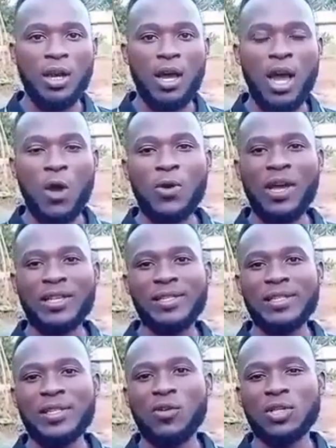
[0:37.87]
How does
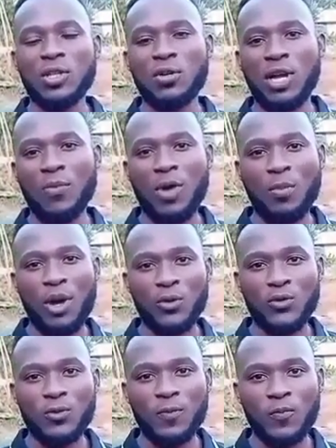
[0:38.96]
this sickle cell come
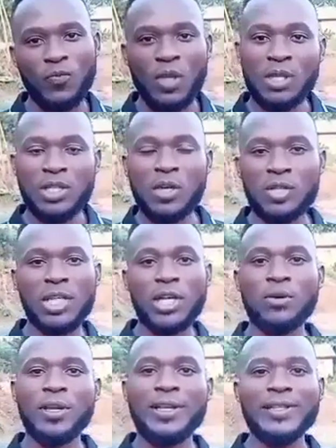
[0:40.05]
about? Sickle
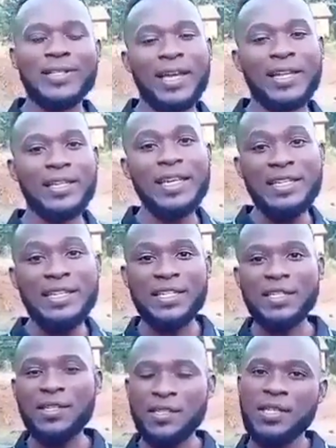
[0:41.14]
cell is a genetic
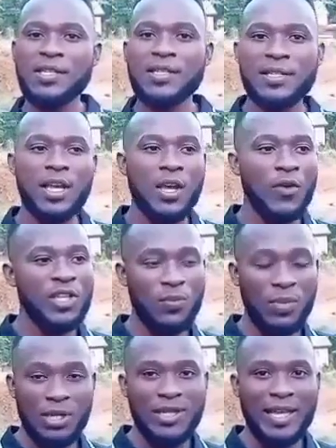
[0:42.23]
disease, which
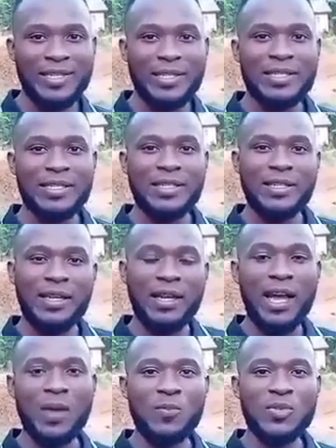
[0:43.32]
means that it
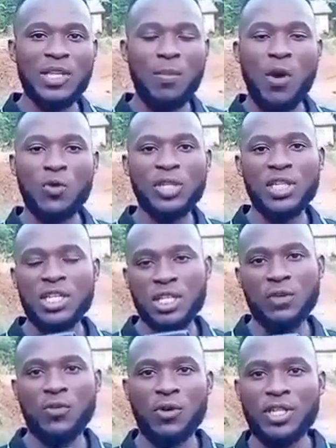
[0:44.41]
comes about
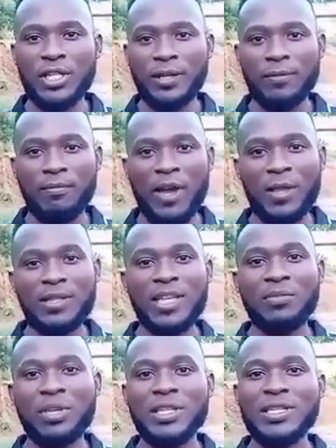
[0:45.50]
genetic coding. By this
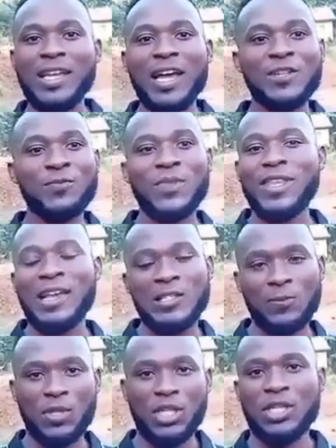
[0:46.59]
I mean it can't be
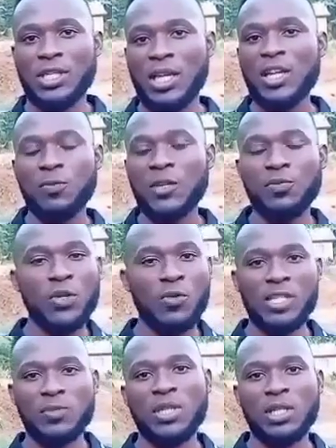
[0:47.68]
just picked, it can't be
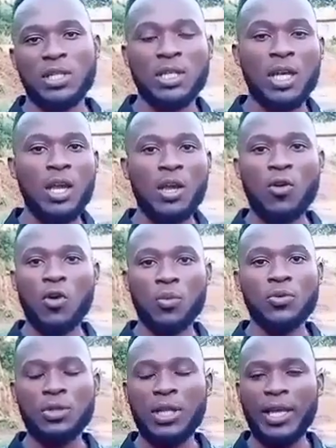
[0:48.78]
transmitted
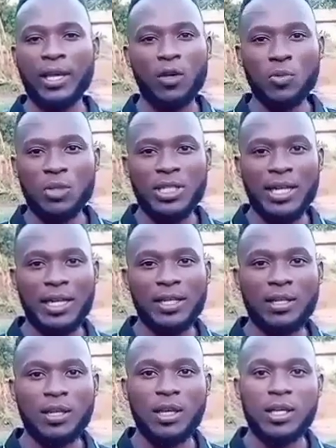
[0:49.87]
communically.
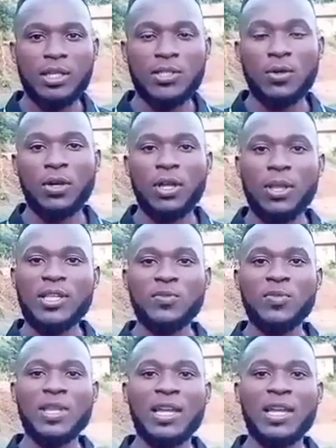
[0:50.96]
So this means